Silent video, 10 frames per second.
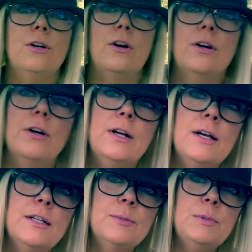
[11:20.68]
are
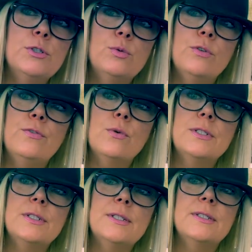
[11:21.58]
spiritual
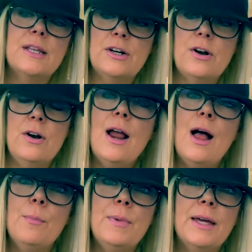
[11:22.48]
forces that are
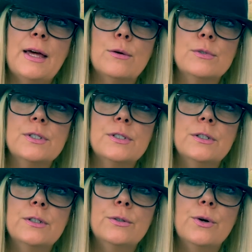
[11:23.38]
helping out,
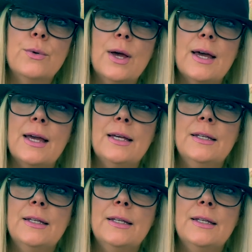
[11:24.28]
okay?